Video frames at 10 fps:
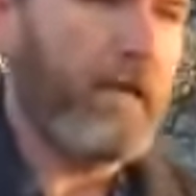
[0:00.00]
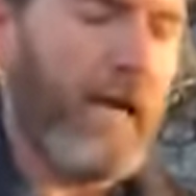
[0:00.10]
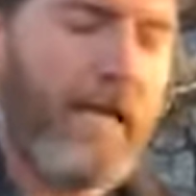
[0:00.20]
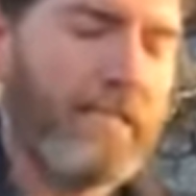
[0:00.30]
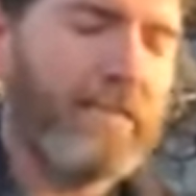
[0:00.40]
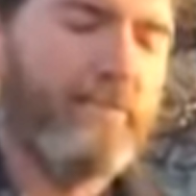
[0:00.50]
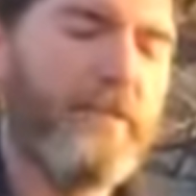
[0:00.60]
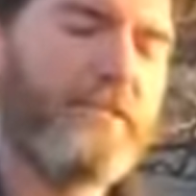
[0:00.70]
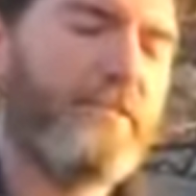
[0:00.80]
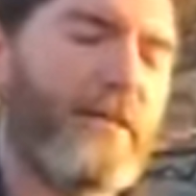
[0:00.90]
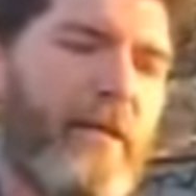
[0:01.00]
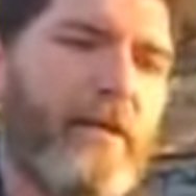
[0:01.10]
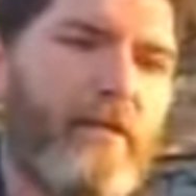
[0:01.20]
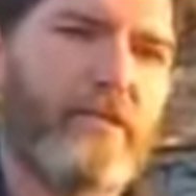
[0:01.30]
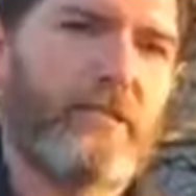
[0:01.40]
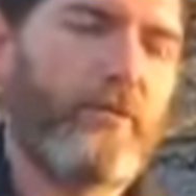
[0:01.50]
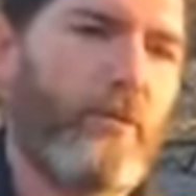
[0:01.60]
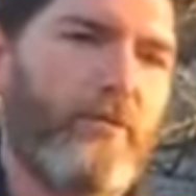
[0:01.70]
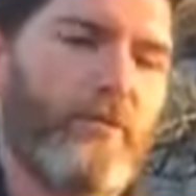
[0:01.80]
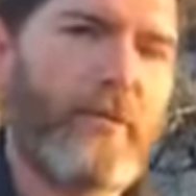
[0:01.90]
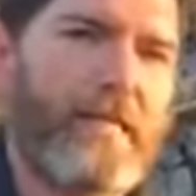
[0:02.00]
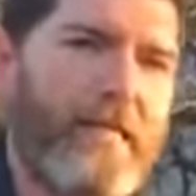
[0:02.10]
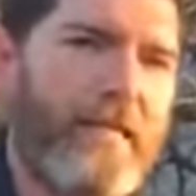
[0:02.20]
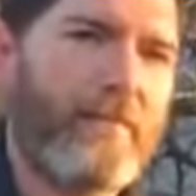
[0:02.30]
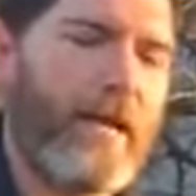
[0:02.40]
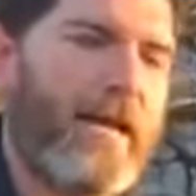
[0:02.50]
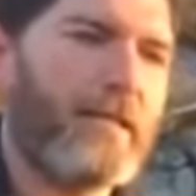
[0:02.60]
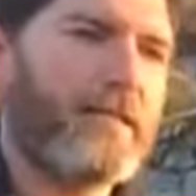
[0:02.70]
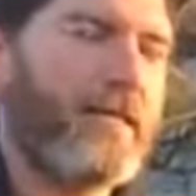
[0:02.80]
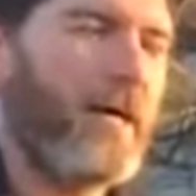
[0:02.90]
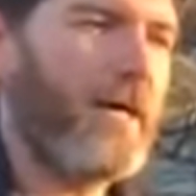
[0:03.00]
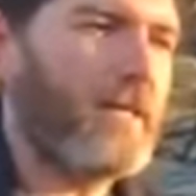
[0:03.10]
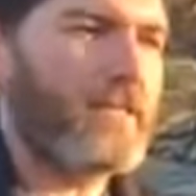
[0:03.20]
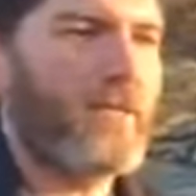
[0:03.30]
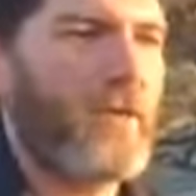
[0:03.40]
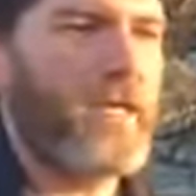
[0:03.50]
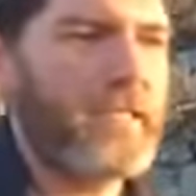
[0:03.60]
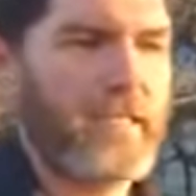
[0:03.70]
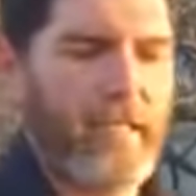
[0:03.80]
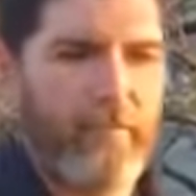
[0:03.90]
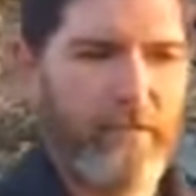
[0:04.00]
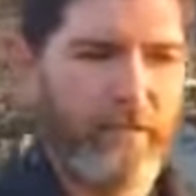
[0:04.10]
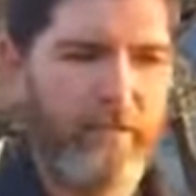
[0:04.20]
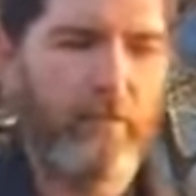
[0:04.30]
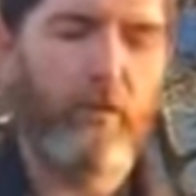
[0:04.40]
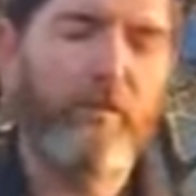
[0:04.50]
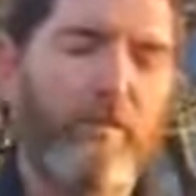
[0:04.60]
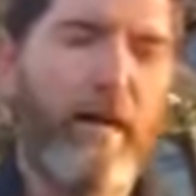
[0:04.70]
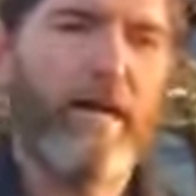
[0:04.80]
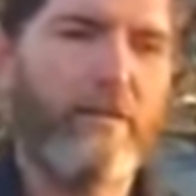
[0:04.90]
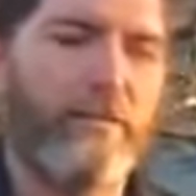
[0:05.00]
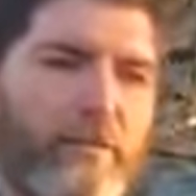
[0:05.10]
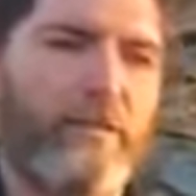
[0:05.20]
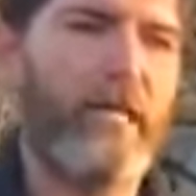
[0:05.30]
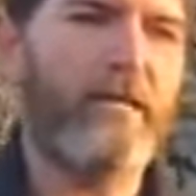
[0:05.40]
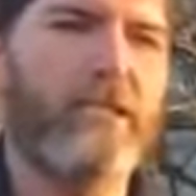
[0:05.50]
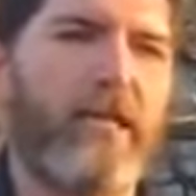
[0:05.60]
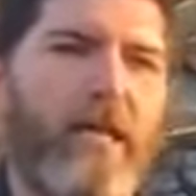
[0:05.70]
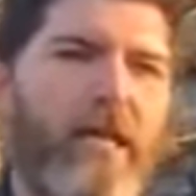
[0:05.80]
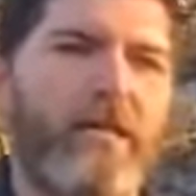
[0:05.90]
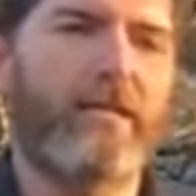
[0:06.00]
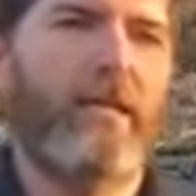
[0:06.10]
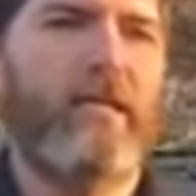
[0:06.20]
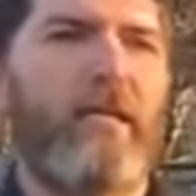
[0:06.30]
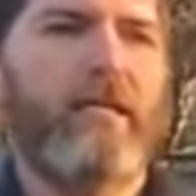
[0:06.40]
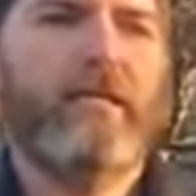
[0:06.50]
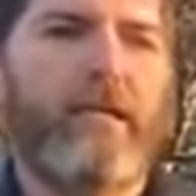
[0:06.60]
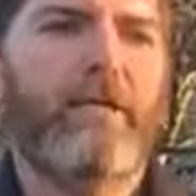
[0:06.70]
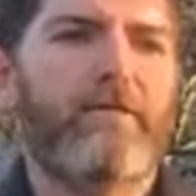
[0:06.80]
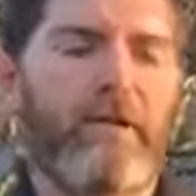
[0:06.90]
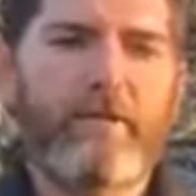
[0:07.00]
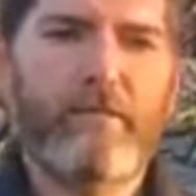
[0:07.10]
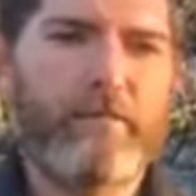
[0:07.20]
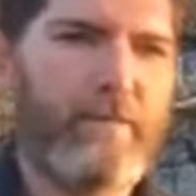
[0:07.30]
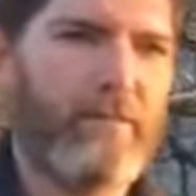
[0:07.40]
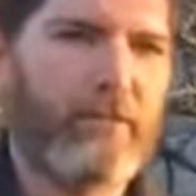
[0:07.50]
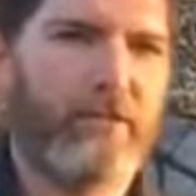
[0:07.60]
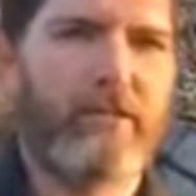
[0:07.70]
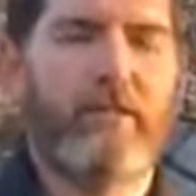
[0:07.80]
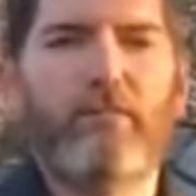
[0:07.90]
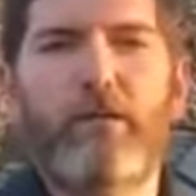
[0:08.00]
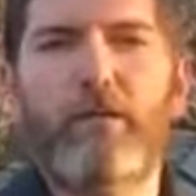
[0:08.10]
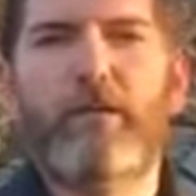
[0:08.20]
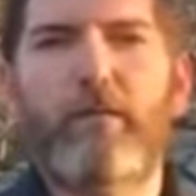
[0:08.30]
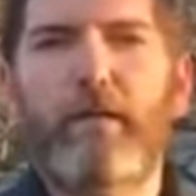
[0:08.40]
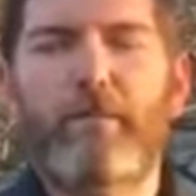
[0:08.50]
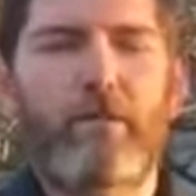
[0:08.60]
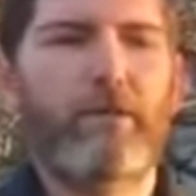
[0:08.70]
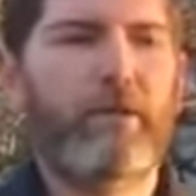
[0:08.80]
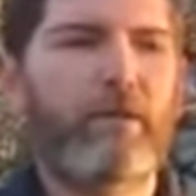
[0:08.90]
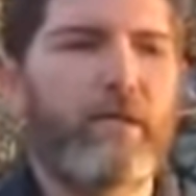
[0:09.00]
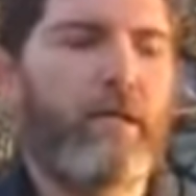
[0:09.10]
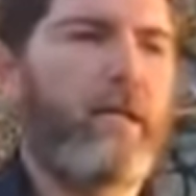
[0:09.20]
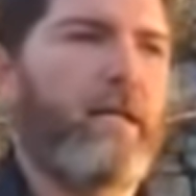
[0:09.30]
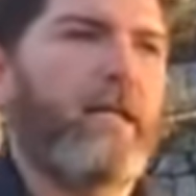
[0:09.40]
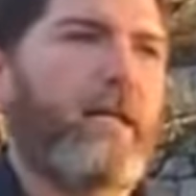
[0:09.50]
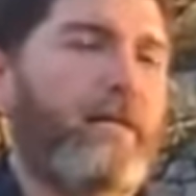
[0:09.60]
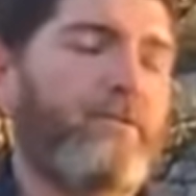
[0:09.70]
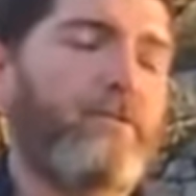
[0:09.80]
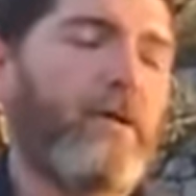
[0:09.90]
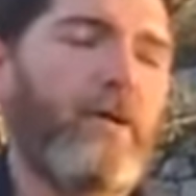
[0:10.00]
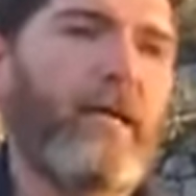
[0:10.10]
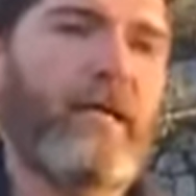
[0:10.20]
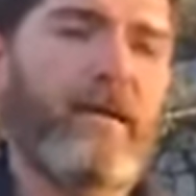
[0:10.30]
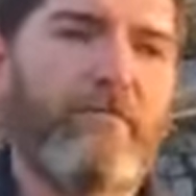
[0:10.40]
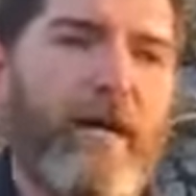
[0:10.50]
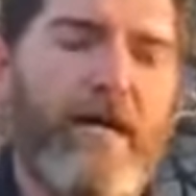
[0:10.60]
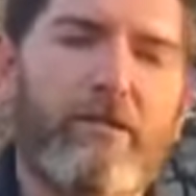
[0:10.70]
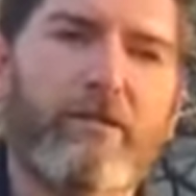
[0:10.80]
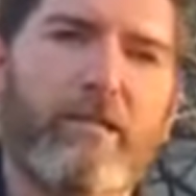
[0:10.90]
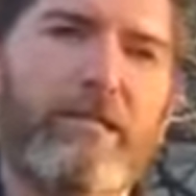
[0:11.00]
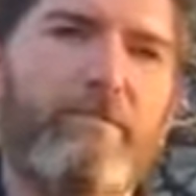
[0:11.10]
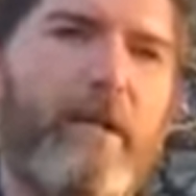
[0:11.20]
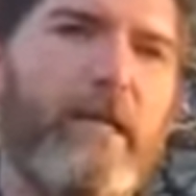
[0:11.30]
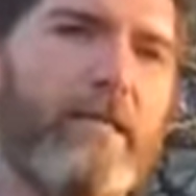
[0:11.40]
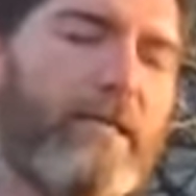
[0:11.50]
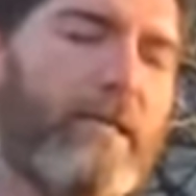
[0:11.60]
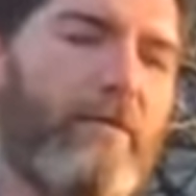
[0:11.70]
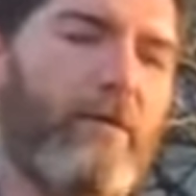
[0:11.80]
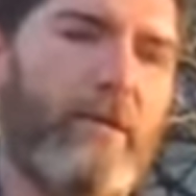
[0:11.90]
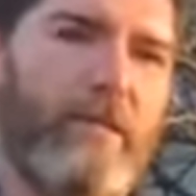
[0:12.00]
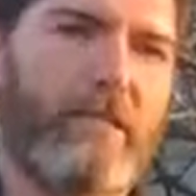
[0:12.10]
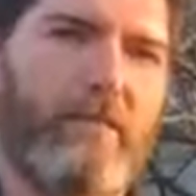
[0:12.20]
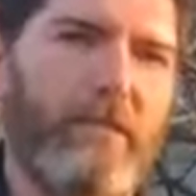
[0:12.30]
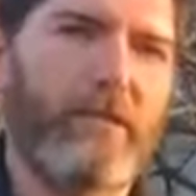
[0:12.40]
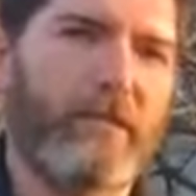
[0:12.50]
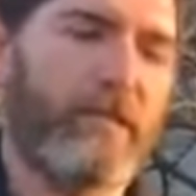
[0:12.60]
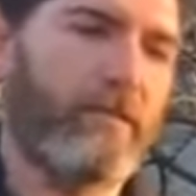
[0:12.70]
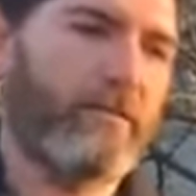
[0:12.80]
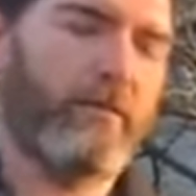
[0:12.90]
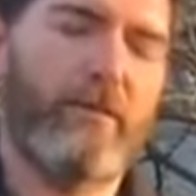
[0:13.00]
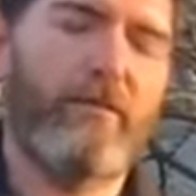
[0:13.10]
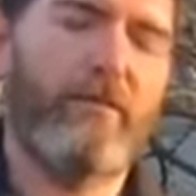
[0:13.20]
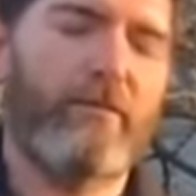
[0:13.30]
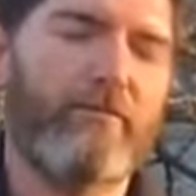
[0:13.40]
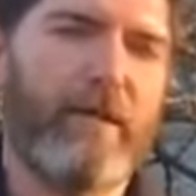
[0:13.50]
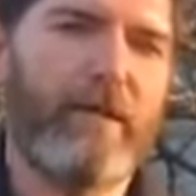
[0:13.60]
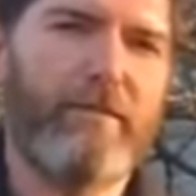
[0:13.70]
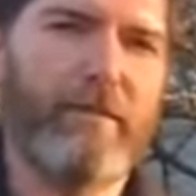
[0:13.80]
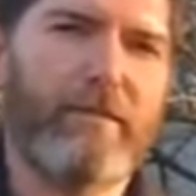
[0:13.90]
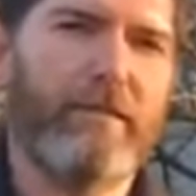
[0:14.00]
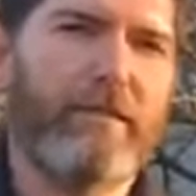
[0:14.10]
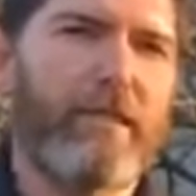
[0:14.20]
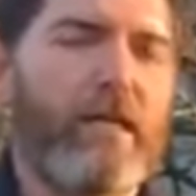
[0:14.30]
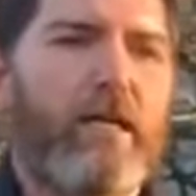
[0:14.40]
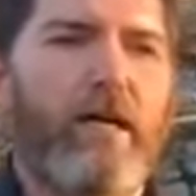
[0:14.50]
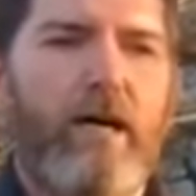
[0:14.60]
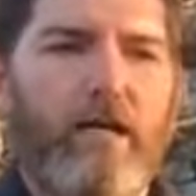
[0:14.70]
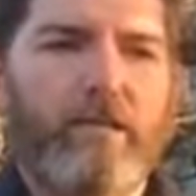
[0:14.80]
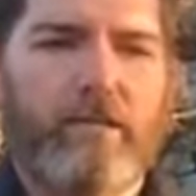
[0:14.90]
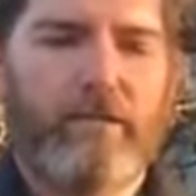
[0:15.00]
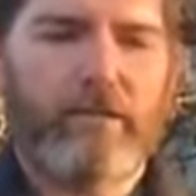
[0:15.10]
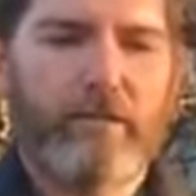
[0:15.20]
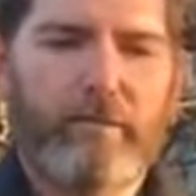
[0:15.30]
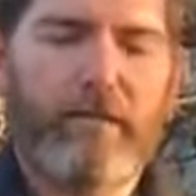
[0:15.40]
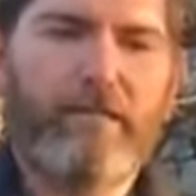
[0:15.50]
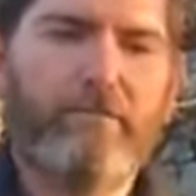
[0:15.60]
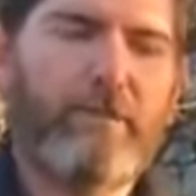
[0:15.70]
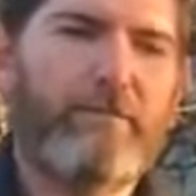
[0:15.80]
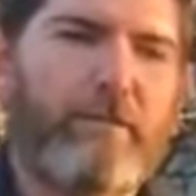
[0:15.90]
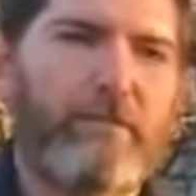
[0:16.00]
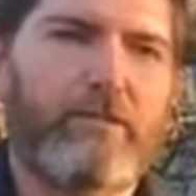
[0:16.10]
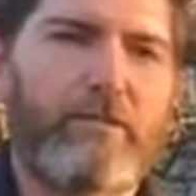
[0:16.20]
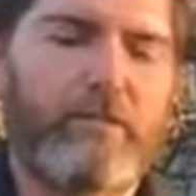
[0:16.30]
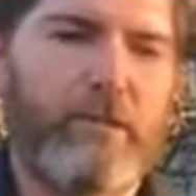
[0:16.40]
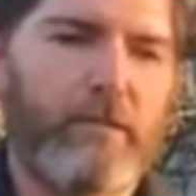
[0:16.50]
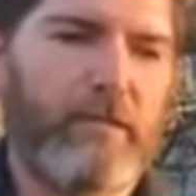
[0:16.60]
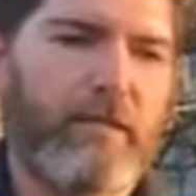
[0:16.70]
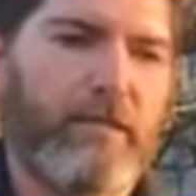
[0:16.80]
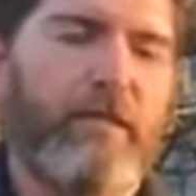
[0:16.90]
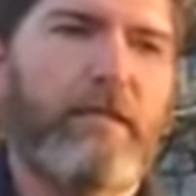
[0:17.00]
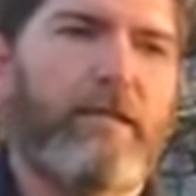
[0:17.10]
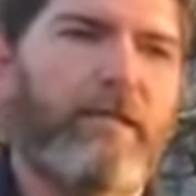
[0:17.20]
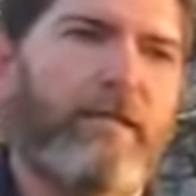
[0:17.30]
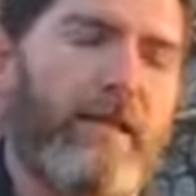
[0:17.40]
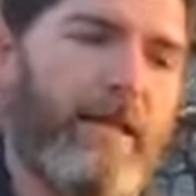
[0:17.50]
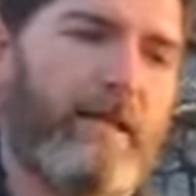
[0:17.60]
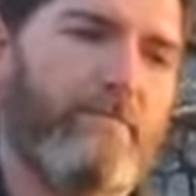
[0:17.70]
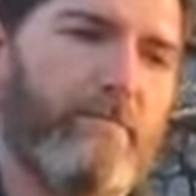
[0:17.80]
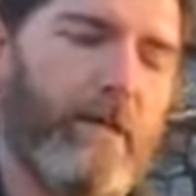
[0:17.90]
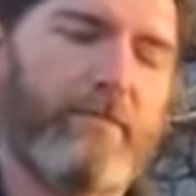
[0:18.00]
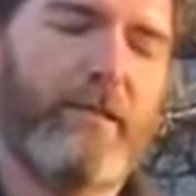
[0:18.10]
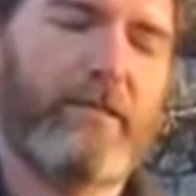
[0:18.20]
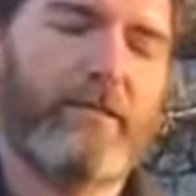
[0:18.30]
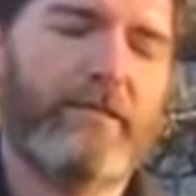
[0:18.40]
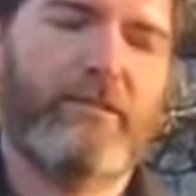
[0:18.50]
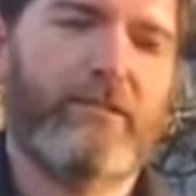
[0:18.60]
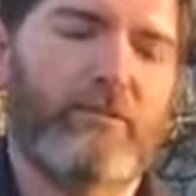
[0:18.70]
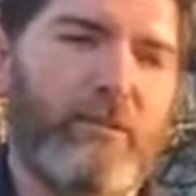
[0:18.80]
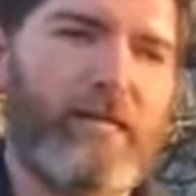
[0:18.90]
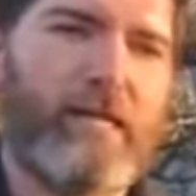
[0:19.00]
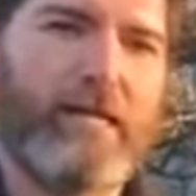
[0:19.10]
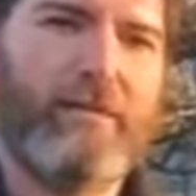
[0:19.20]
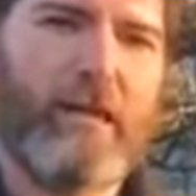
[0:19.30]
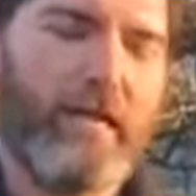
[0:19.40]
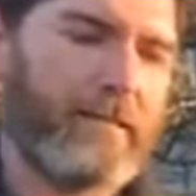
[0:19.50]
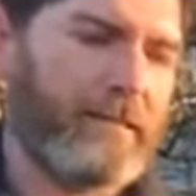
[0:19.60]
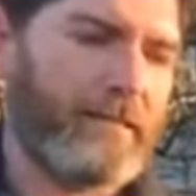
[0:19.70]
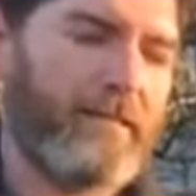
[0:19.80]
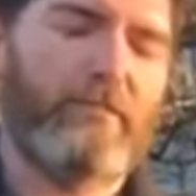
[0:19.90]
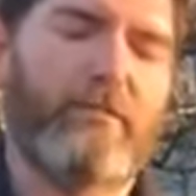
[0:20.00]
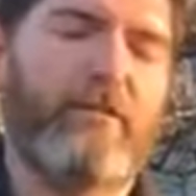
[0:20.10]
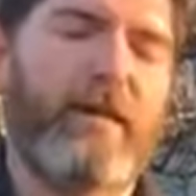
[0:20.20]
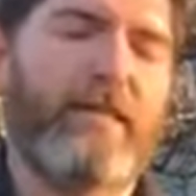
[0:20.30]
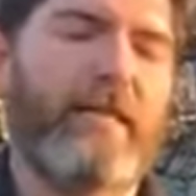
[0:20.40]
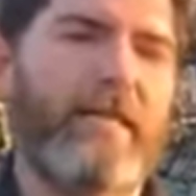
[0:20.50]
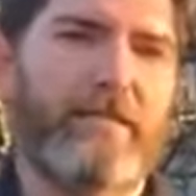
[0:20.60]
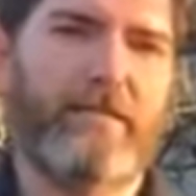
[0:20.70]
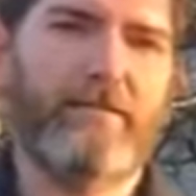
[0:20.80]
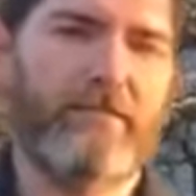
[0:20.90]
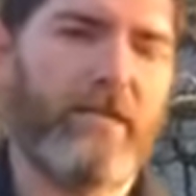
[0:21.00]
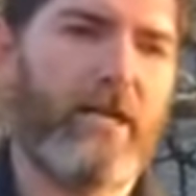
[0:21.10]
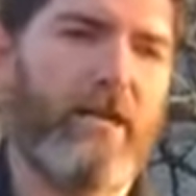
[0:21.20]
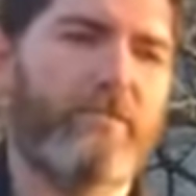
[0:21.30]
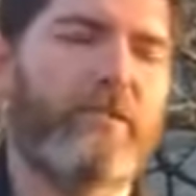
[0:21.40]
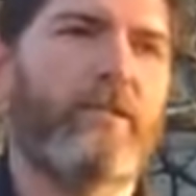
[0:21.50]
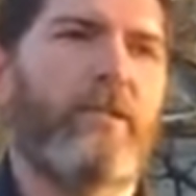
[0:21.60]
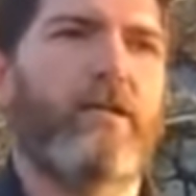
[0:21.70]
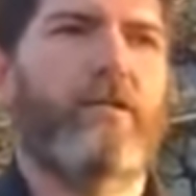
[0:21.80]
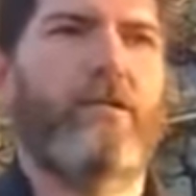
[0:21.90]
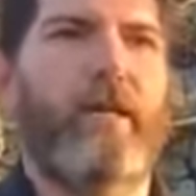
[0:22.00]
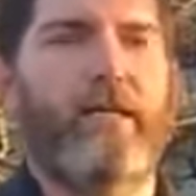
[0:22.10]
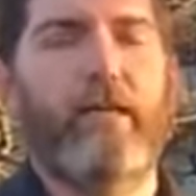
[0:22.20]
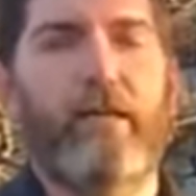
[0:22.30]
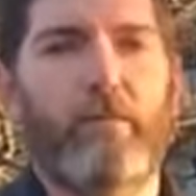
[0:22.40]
Ask Mitch McConnell to support the Reclaim Act. Also ask him to support the Miners Protection Act. Tell your family members, community members, if you know laid off miners, explain to them what these bills can do for them and their families. Also explain to people in your community that a bill such as the Reclaim Act could provide thousands of jobs, create another